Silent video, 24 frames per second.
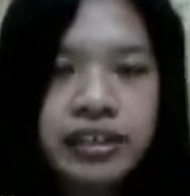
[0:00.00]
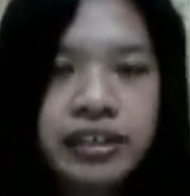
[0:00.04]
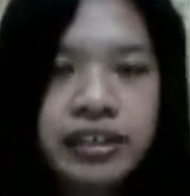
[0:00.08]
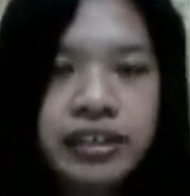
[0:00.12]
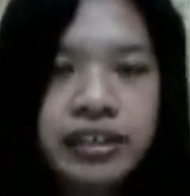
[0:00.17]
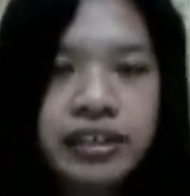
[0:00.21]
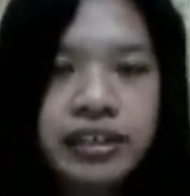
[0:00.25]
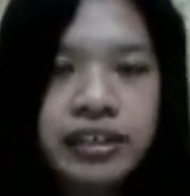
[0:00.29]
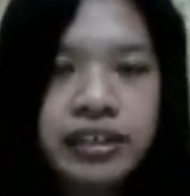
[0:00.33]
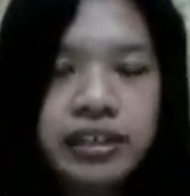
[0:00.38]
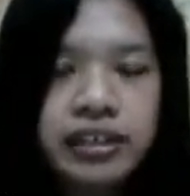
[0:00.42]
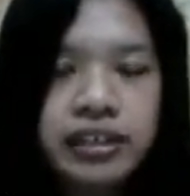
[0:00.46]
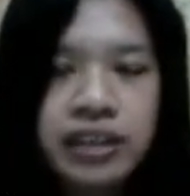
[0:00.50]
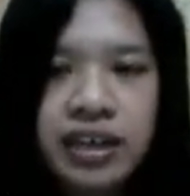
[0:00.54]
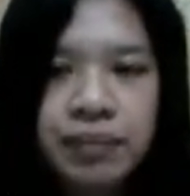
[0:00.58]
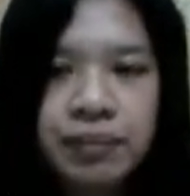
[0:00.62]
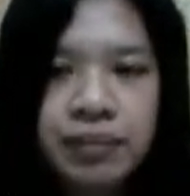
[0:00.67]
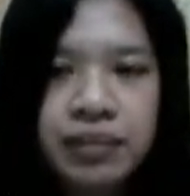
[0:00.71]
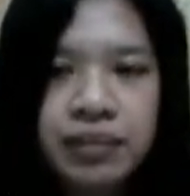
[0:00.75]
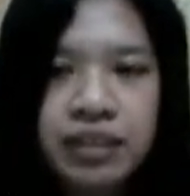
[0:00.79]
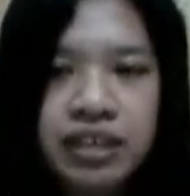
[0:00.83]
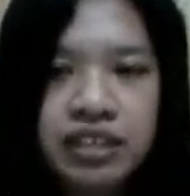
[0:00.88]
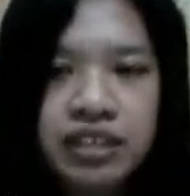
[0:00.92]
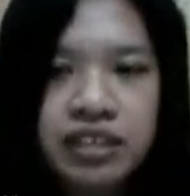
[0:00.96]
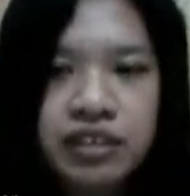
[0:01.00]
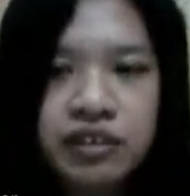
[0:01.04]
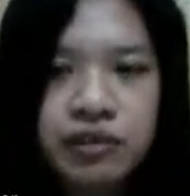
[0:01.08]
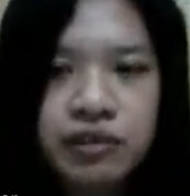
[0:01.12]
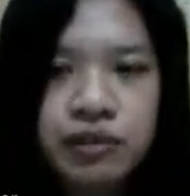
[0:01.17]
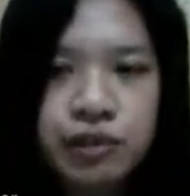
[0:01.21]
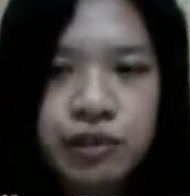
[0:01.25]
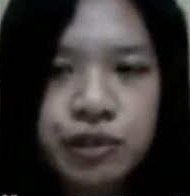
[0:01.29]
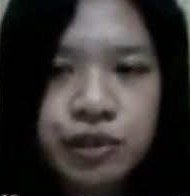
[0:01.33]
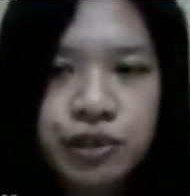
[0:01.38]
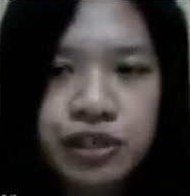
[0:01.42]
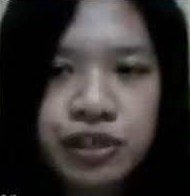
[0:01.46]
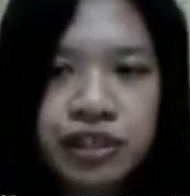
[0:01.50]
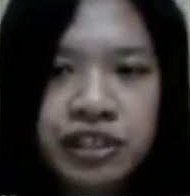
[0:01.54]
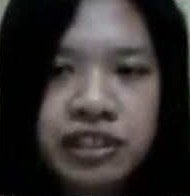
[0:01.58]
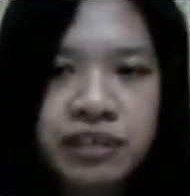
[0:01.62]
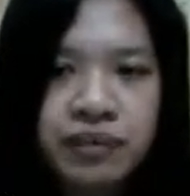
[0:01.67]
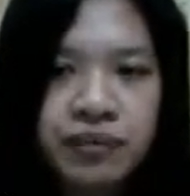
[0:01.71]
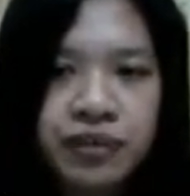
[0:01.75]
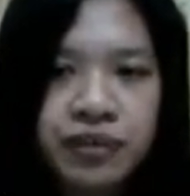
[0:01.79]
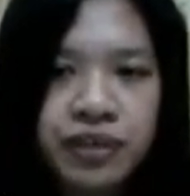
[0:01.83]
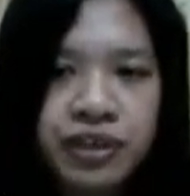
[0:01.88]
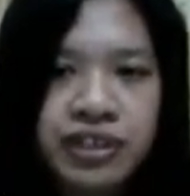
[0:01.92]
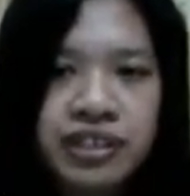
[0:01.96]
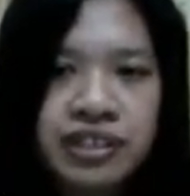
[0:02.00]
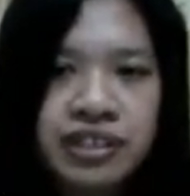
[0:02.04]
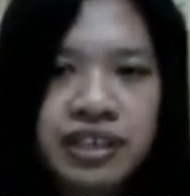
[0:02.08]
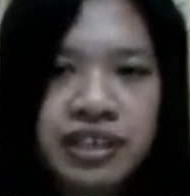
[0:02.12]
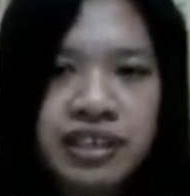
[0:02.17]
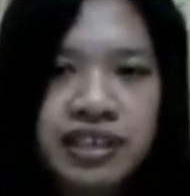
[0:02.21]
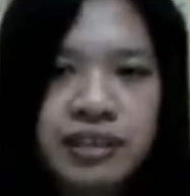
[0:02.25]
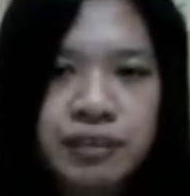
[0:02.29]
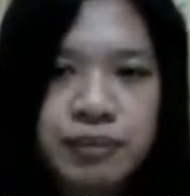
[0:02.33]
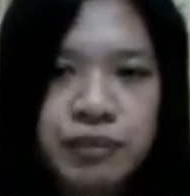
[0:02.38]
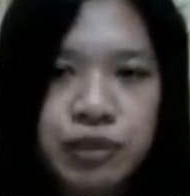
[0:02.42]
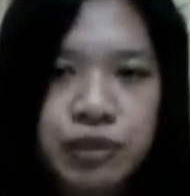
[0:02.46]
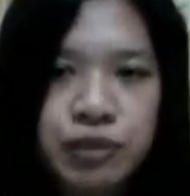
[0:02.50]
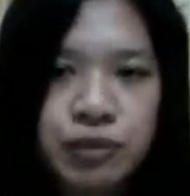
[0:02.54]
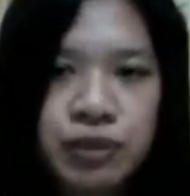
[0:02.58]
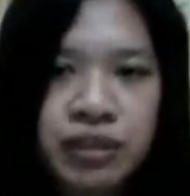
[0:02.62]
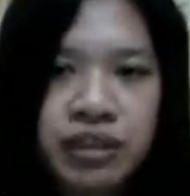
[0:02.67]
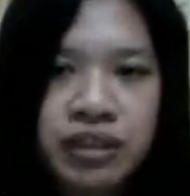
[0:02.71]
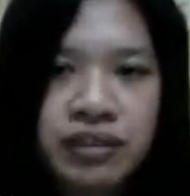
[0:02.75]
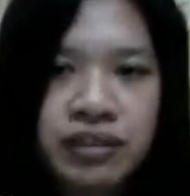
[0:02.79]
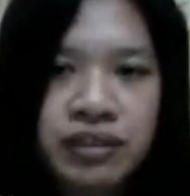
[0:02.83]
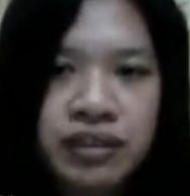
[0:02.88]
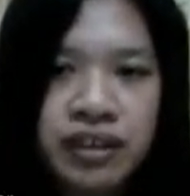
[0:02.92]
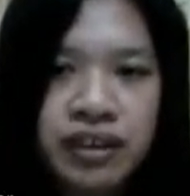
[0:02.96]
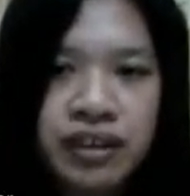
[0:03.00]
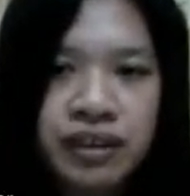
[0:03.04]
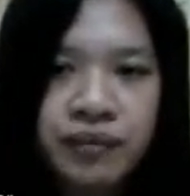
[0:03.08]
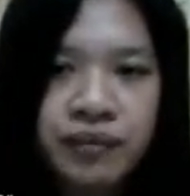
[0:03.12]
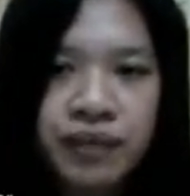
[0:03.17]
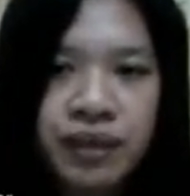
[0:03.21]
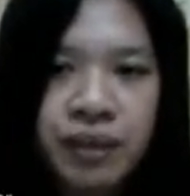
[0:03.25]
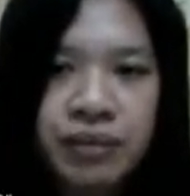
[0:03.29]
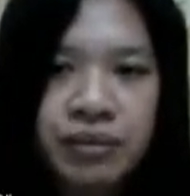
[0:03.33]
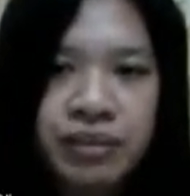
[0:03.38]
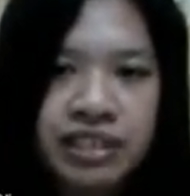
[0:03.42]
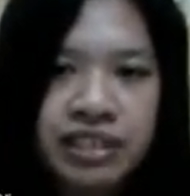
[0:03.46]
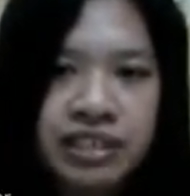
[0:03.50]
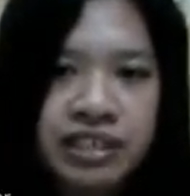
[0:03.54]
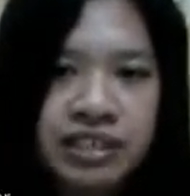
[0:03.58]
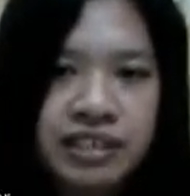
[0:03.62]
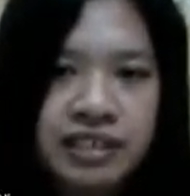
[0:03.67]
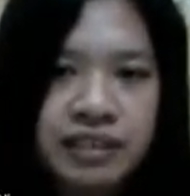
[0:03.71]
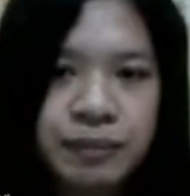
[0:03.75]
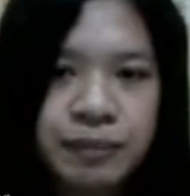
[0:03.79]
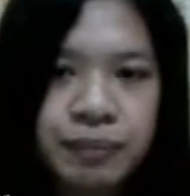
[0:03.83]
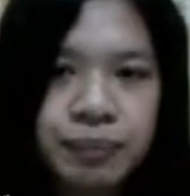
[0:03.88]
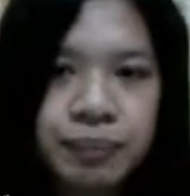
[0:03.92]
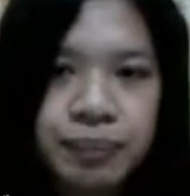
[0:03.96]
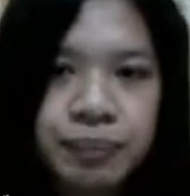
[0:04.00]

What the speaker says: even accepting the cultural differences between their families.